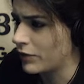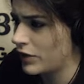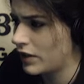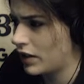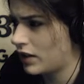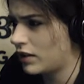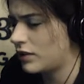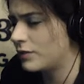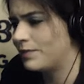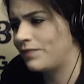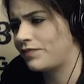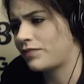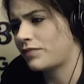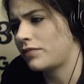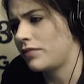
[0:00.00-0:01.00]
so...
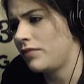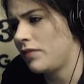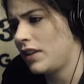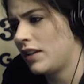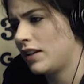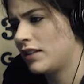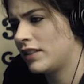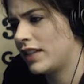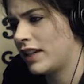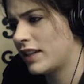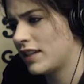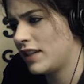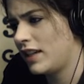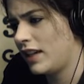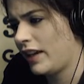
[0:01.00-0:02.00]

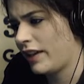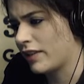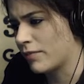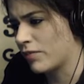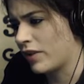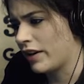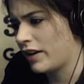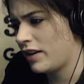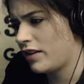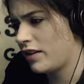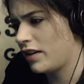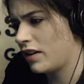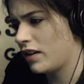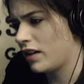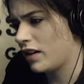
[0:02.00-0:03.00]
Take tea at the Brennan.